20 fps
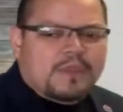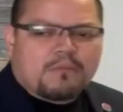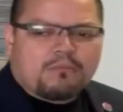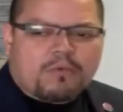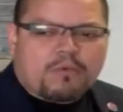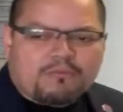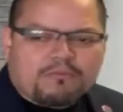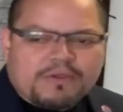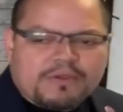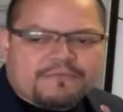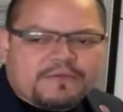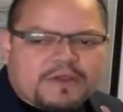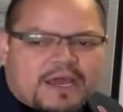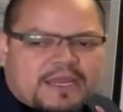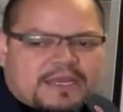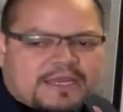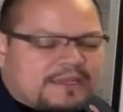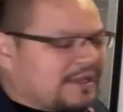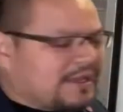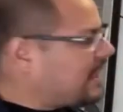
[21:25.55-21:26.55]
what we've
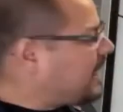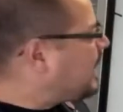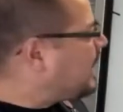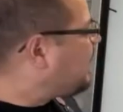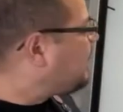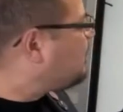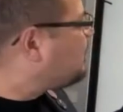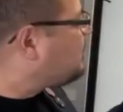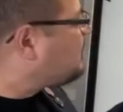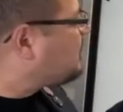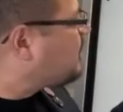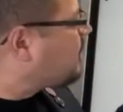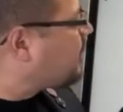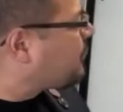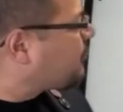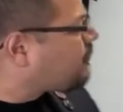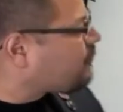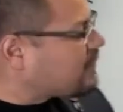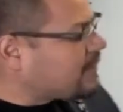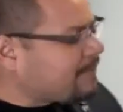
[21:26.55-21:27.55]
done is
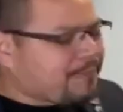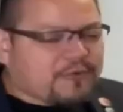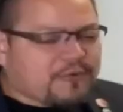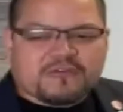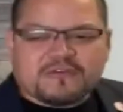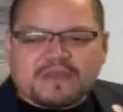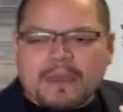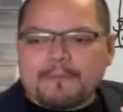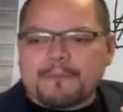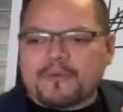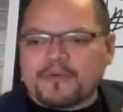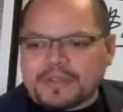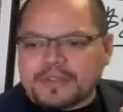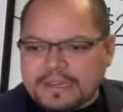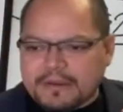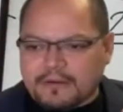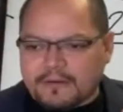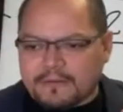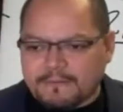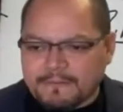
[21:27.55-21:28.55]
3% per
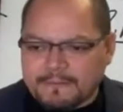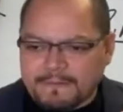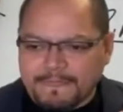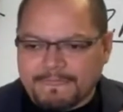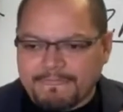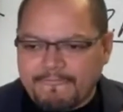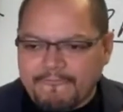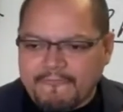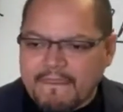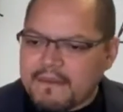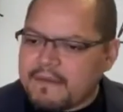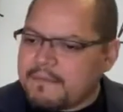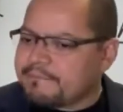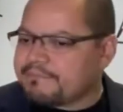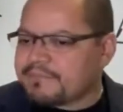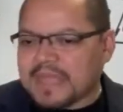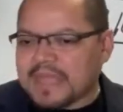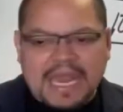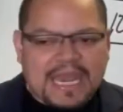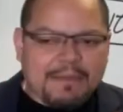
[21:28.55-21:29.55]
year.
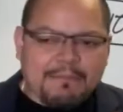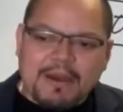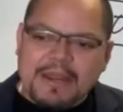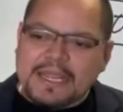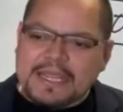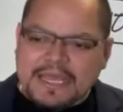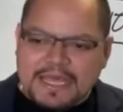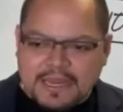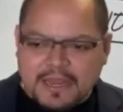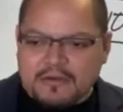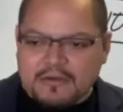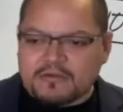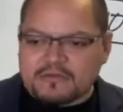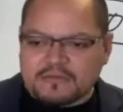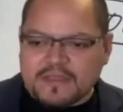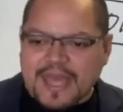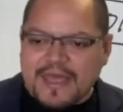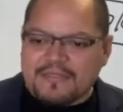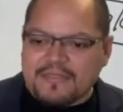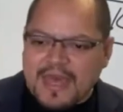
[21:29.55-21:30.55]
Anybody can
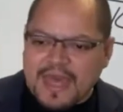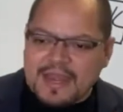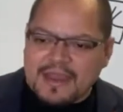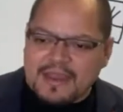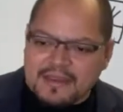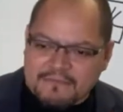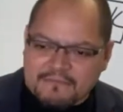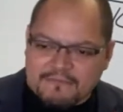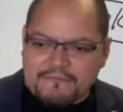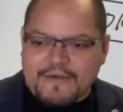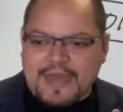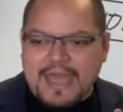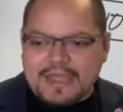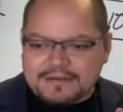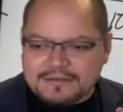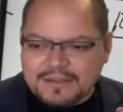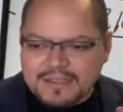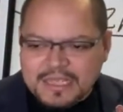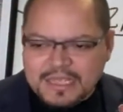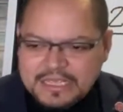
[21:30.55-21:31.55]
understand that, and in
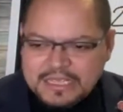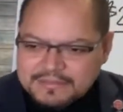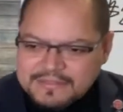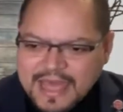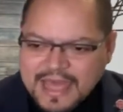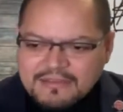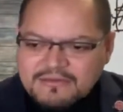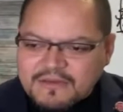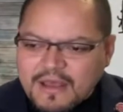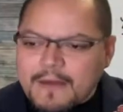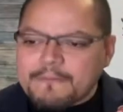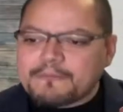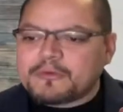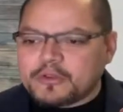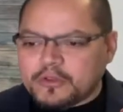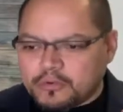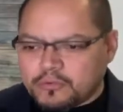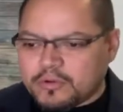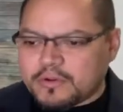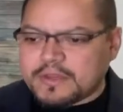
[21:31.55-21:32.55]
fact, that's up to
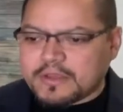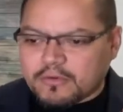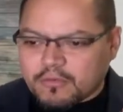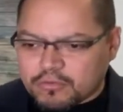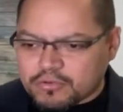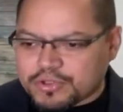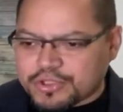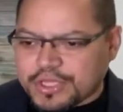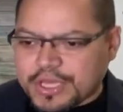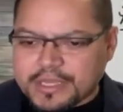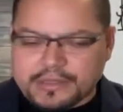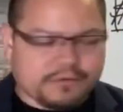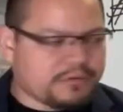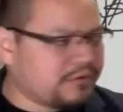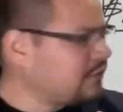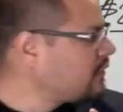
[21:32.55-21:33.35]
you to negotiate.